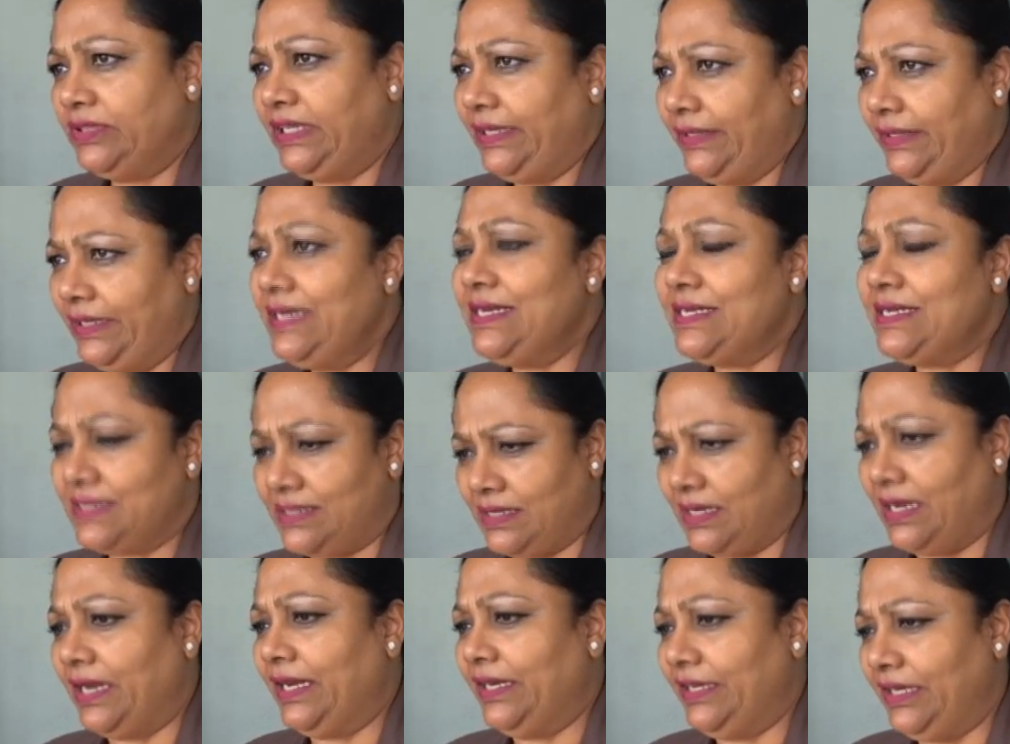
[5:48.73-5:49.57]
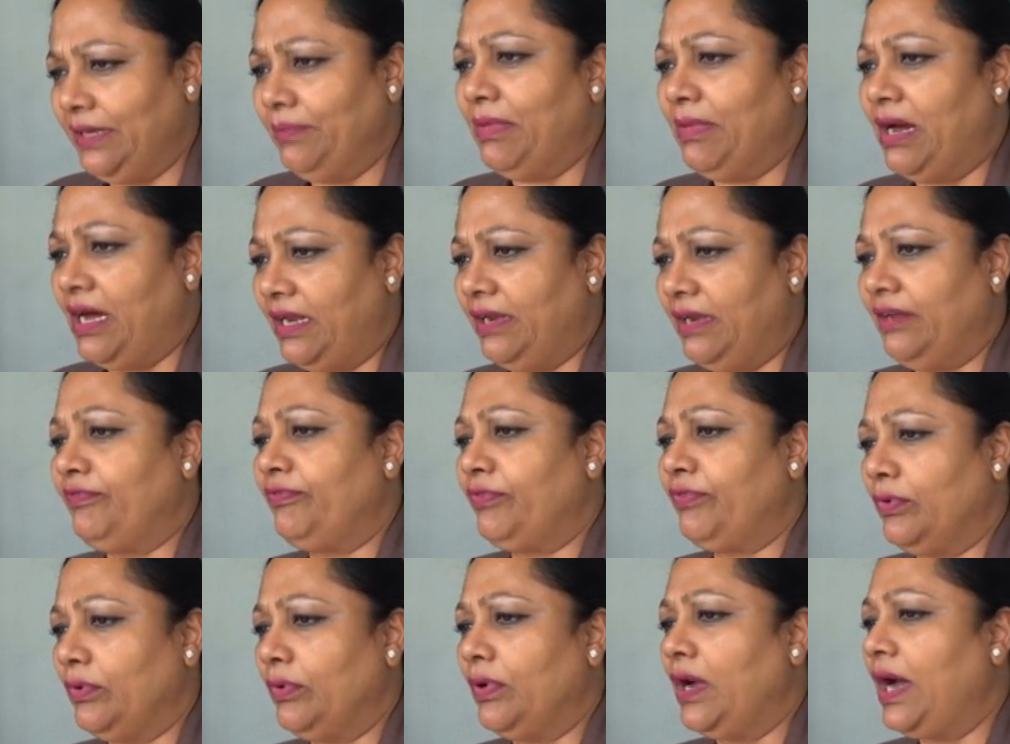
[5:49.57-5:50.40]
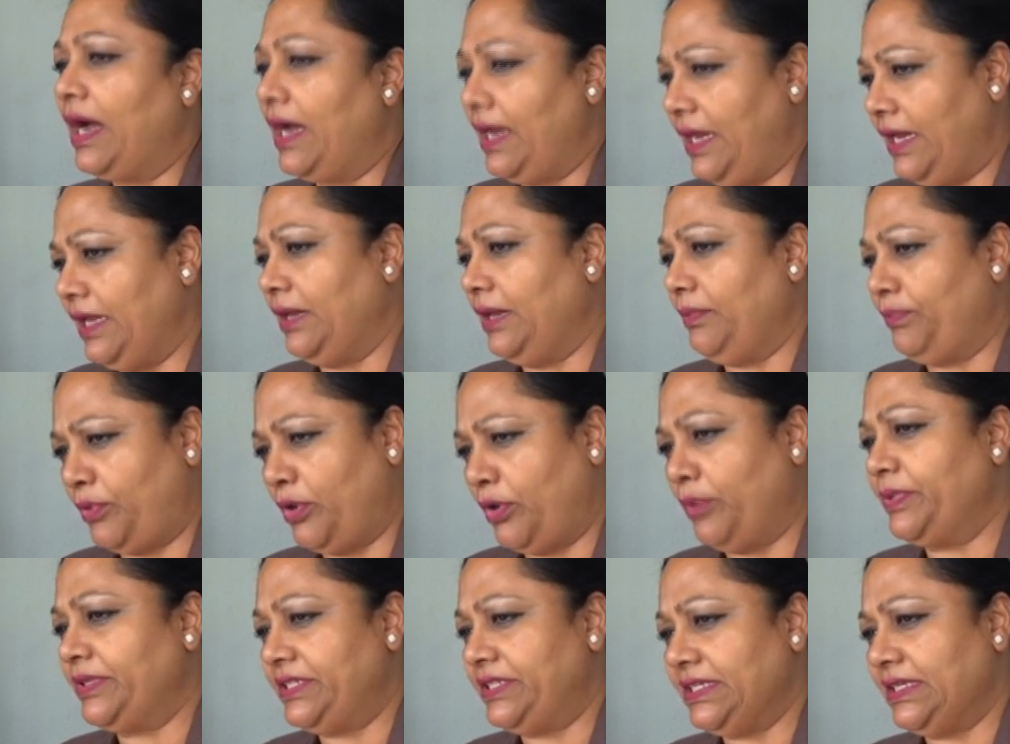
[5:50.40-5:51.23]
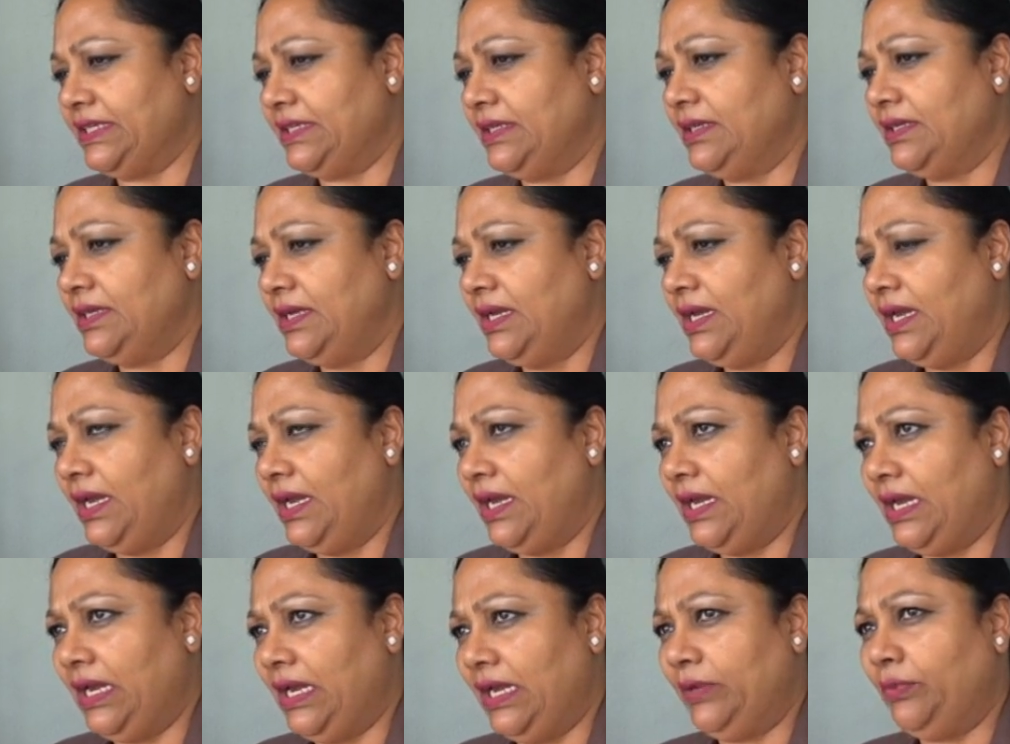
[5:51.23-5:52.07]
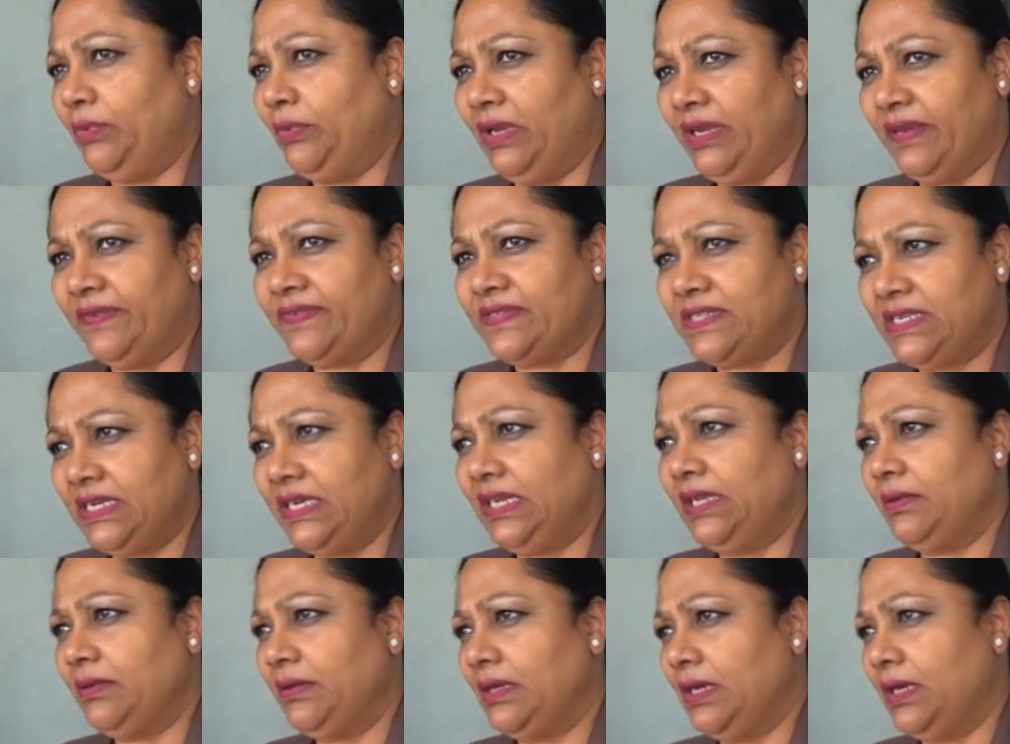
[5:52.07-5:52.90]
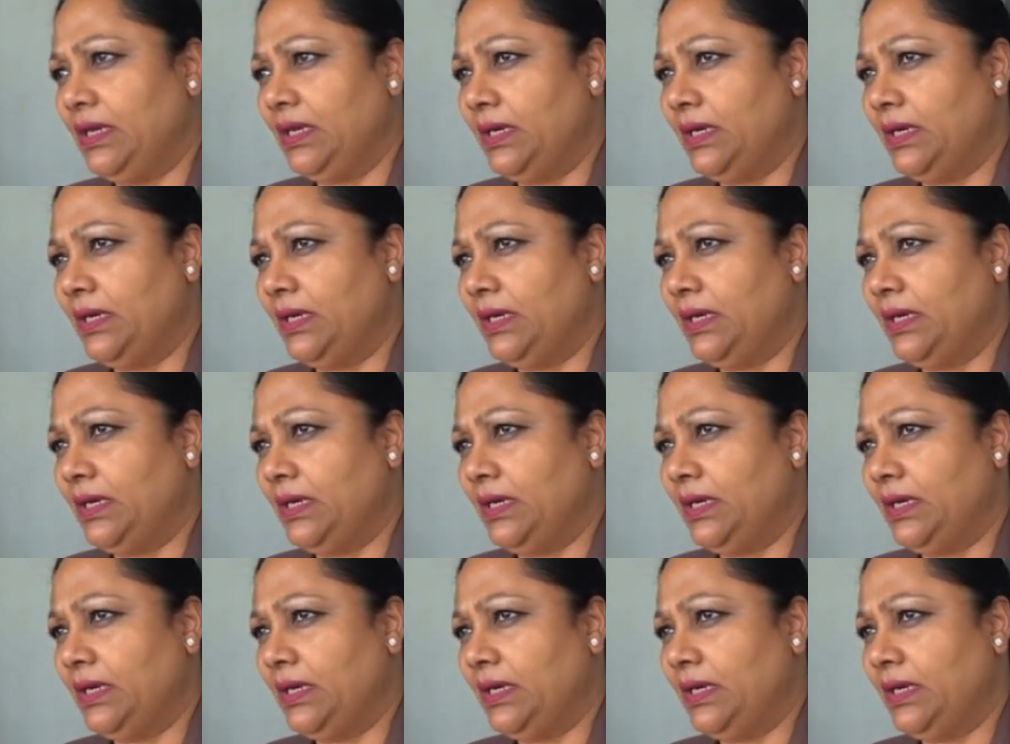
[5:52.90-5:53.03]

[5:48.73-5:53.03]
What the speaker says: there is a demand for high-end property, and we have seen